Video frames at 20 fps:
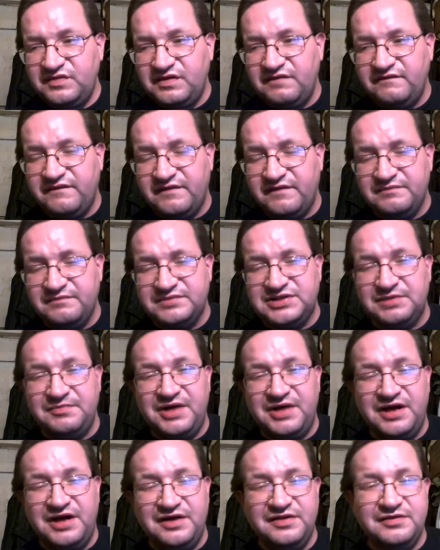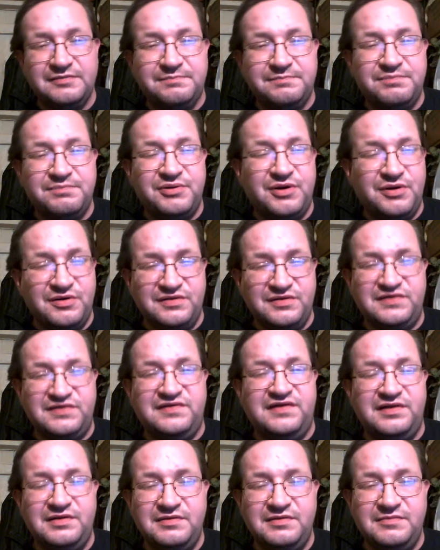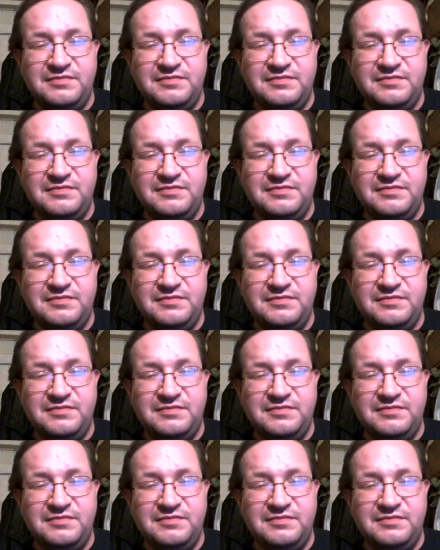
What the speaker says: from some other person,